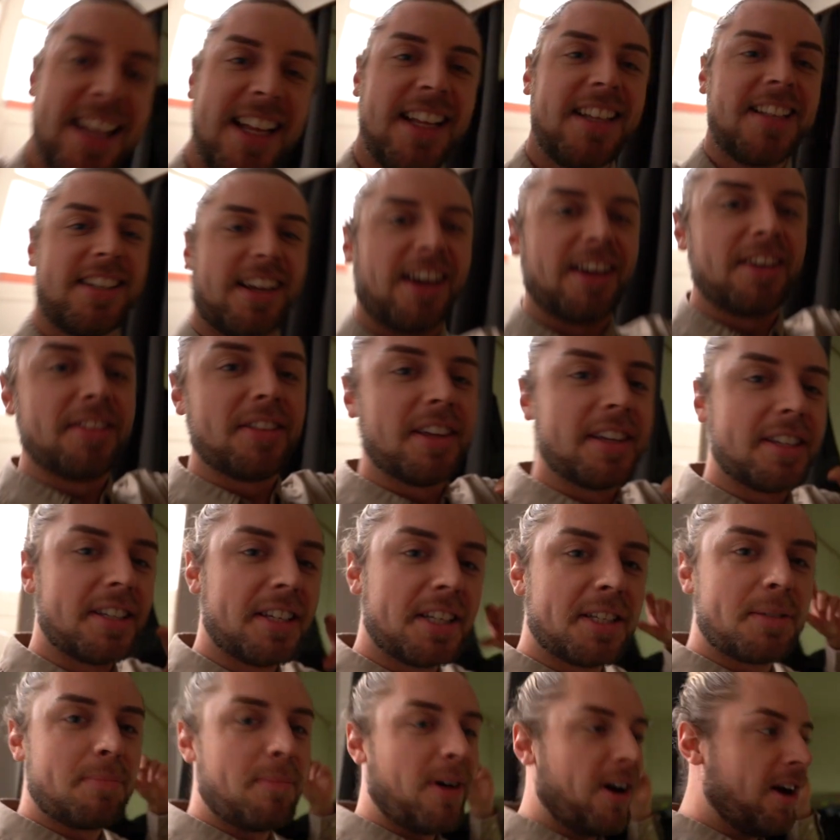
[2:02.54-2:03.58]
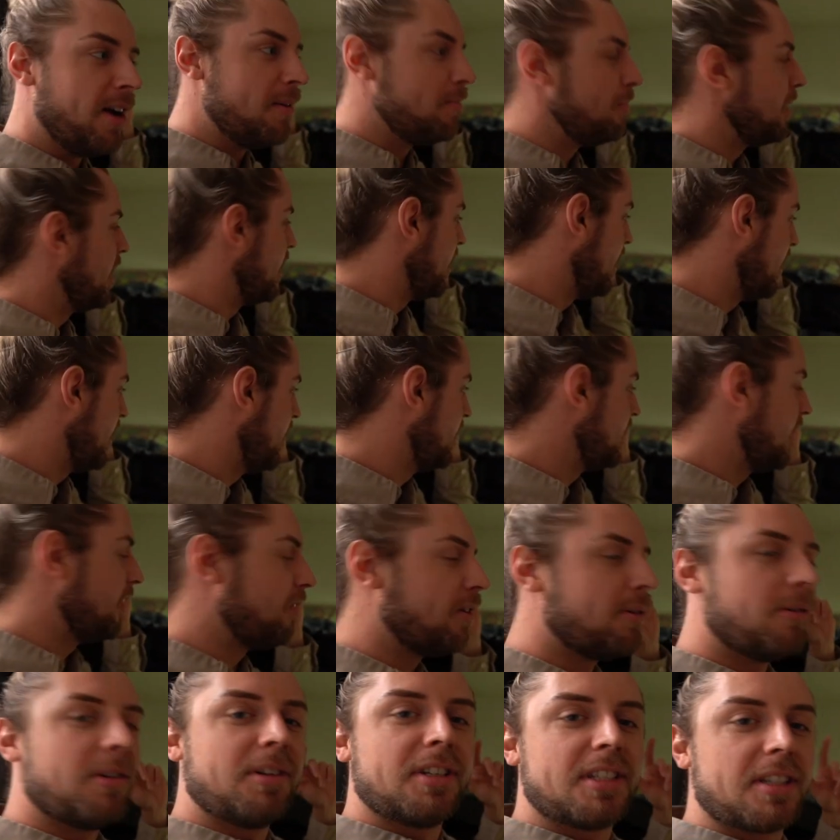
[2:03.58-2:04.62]
So this is my bed.
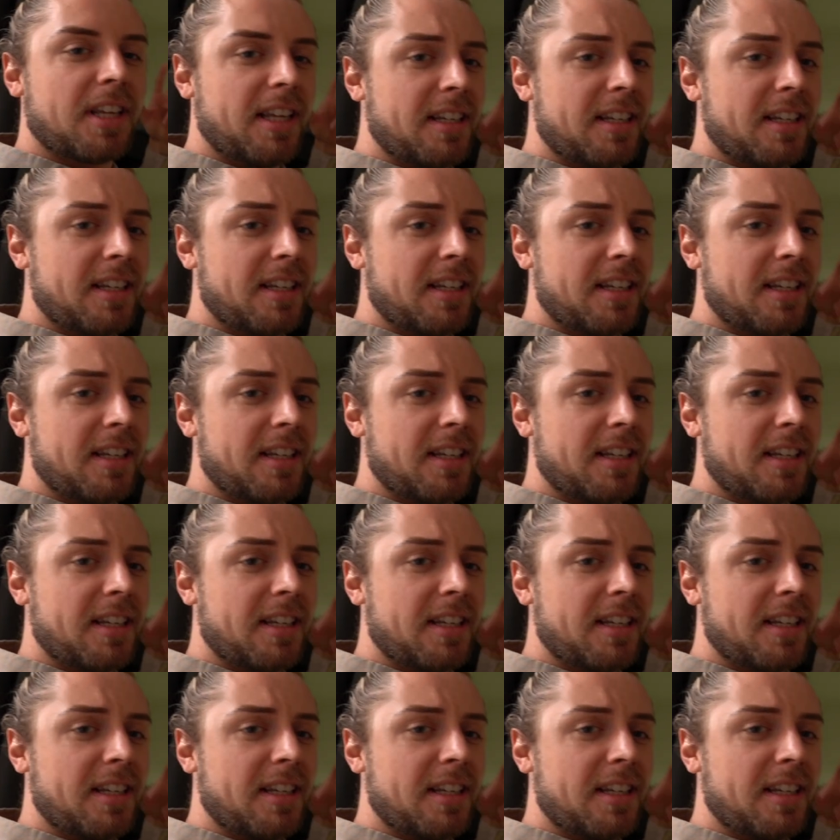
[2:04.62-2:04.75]
Everyone's.